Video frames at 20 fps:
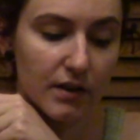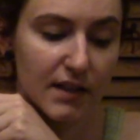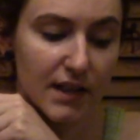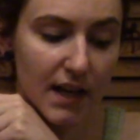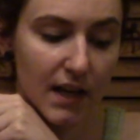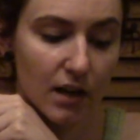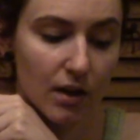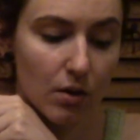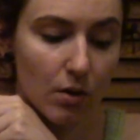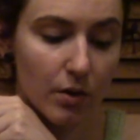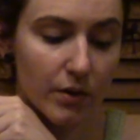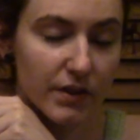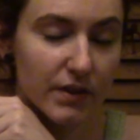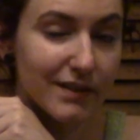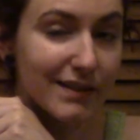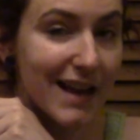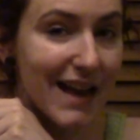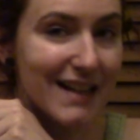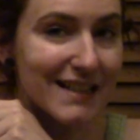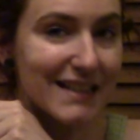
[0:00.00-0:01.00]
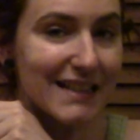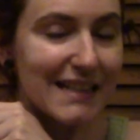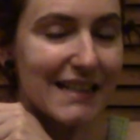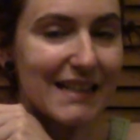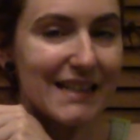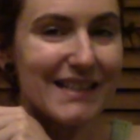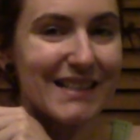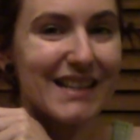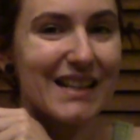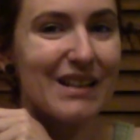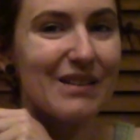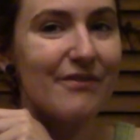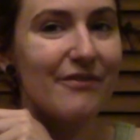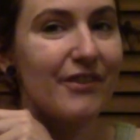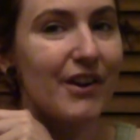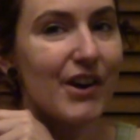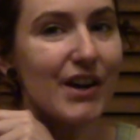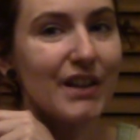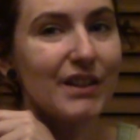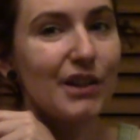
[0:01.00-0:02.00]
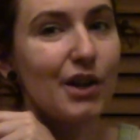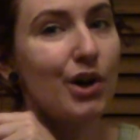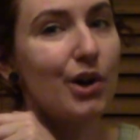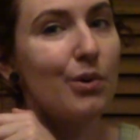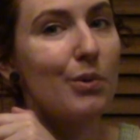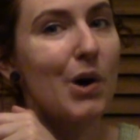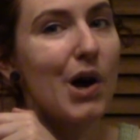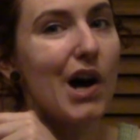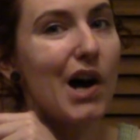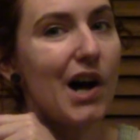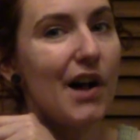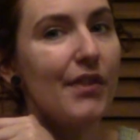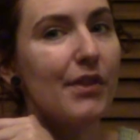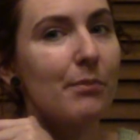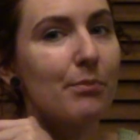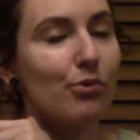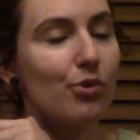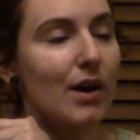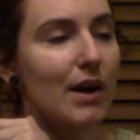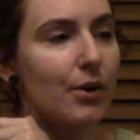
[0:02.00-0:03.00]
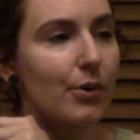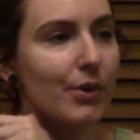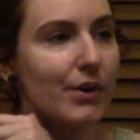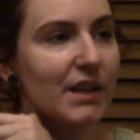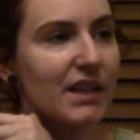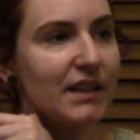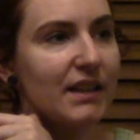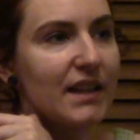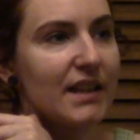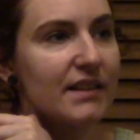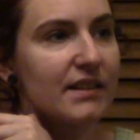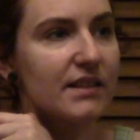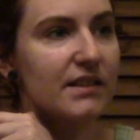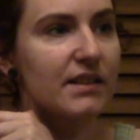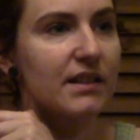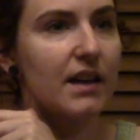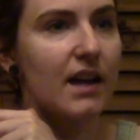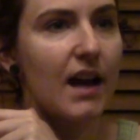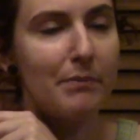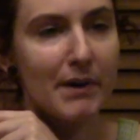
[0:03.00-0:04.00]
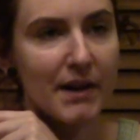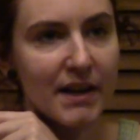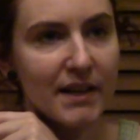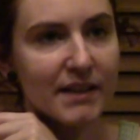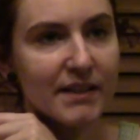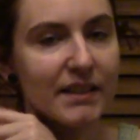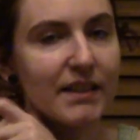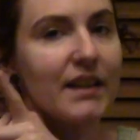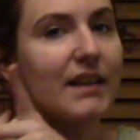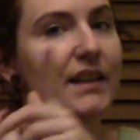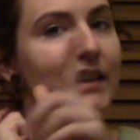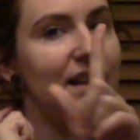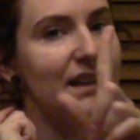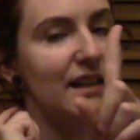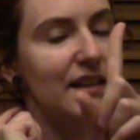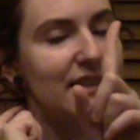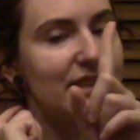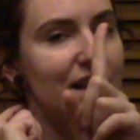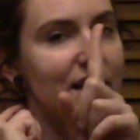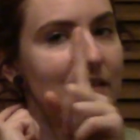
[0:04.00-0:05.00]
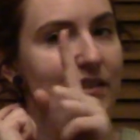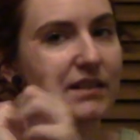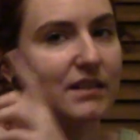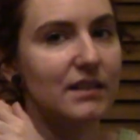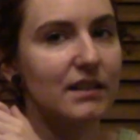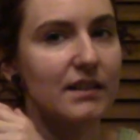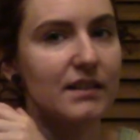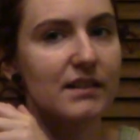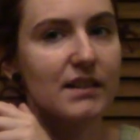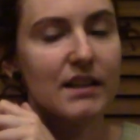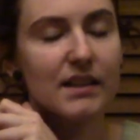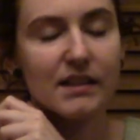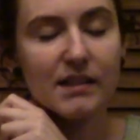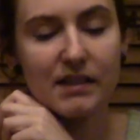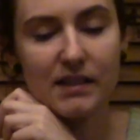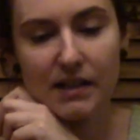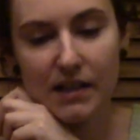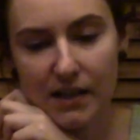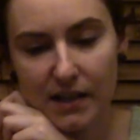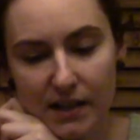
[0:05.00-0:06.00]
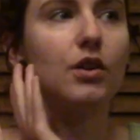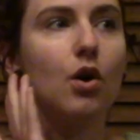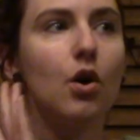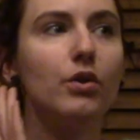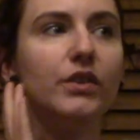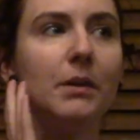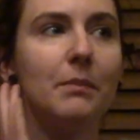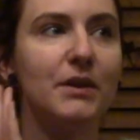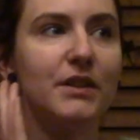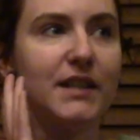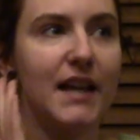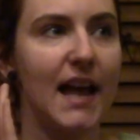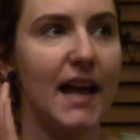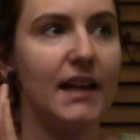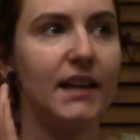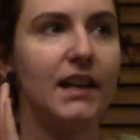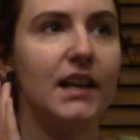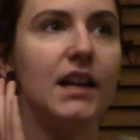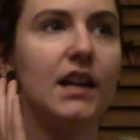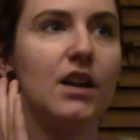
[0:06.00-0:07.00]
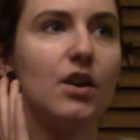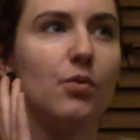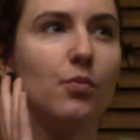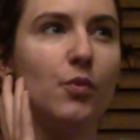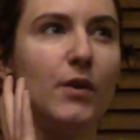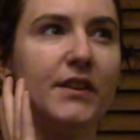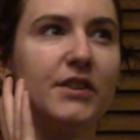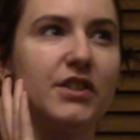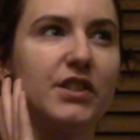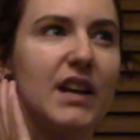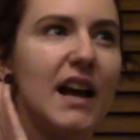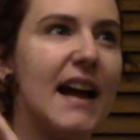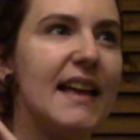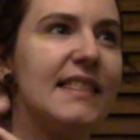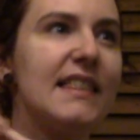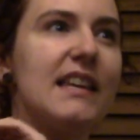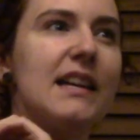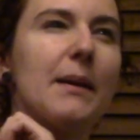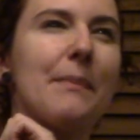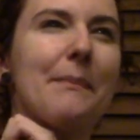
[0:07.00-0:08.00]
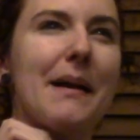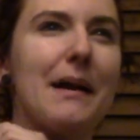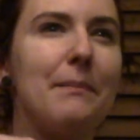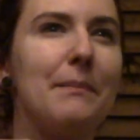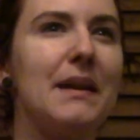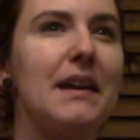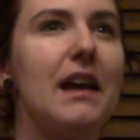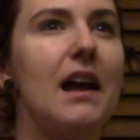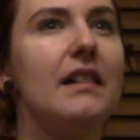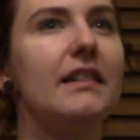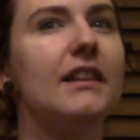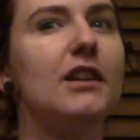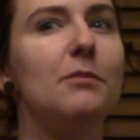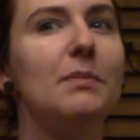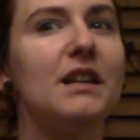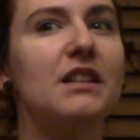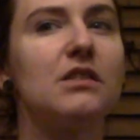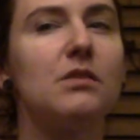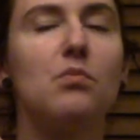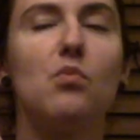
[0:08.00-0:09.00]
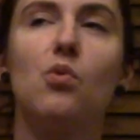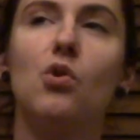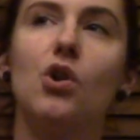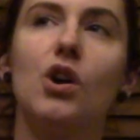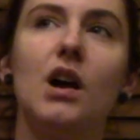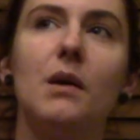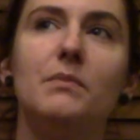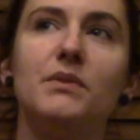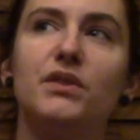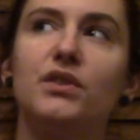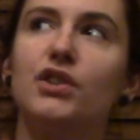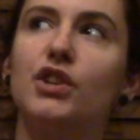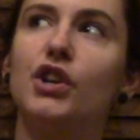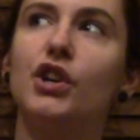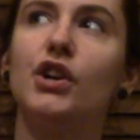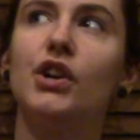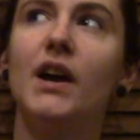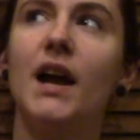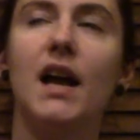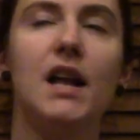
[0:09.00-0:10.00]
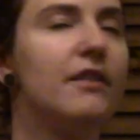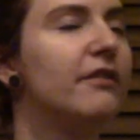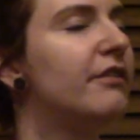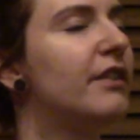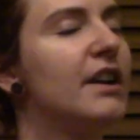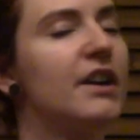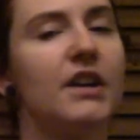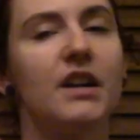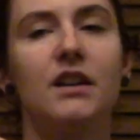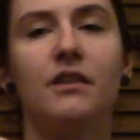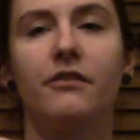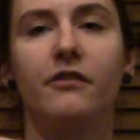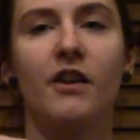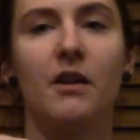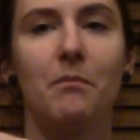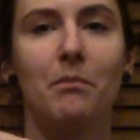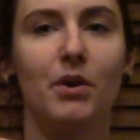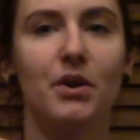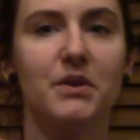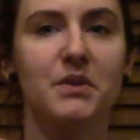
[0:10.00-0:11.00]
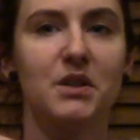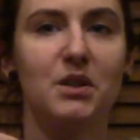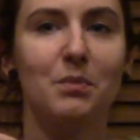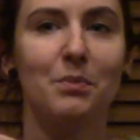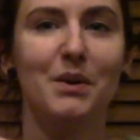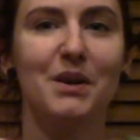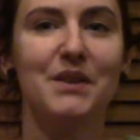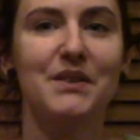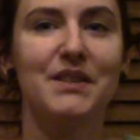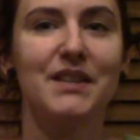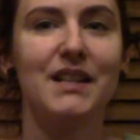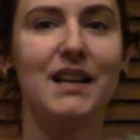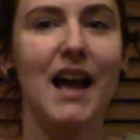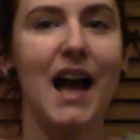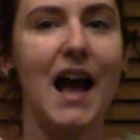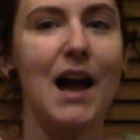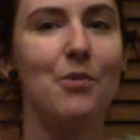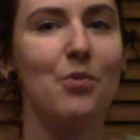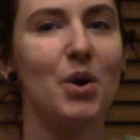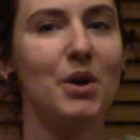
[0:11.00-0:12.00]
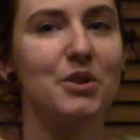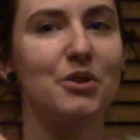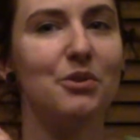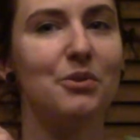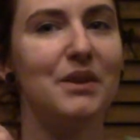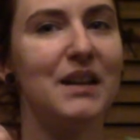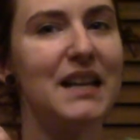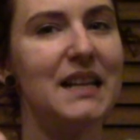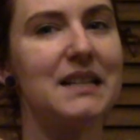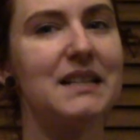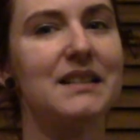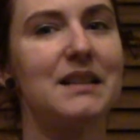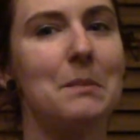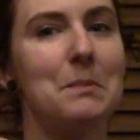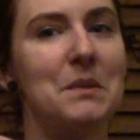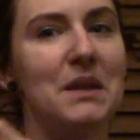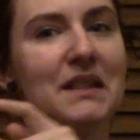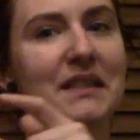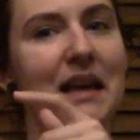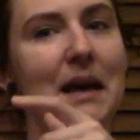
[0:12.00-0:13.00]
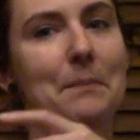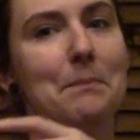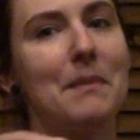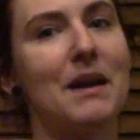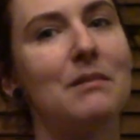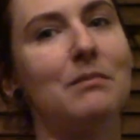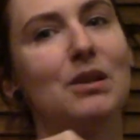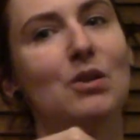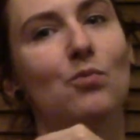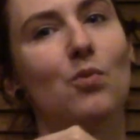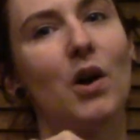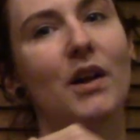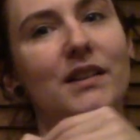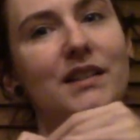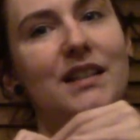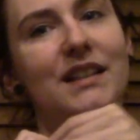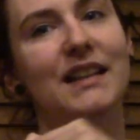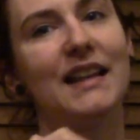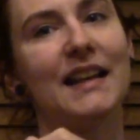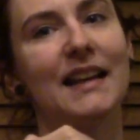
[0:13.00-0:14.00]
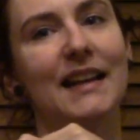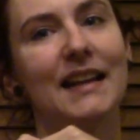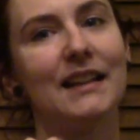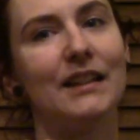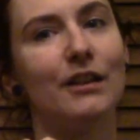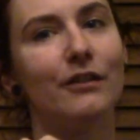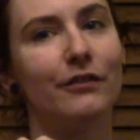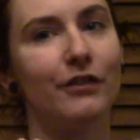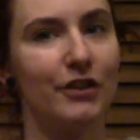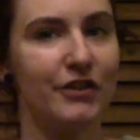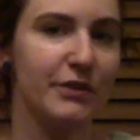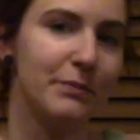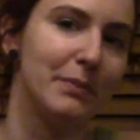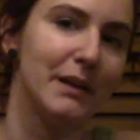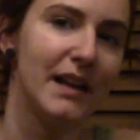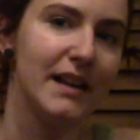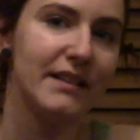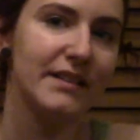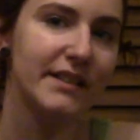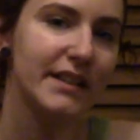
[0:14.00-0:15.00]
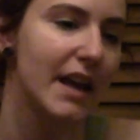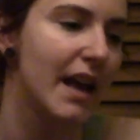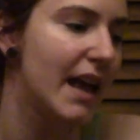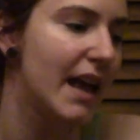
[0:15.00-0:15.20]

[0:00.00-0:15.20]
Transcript: knitting goals, that is very low on the priority list, but it does still exist. Goal number 10, which I think might be a little bit more obscure and vary from person to person. I want to knit something that made me want to knit in the first place.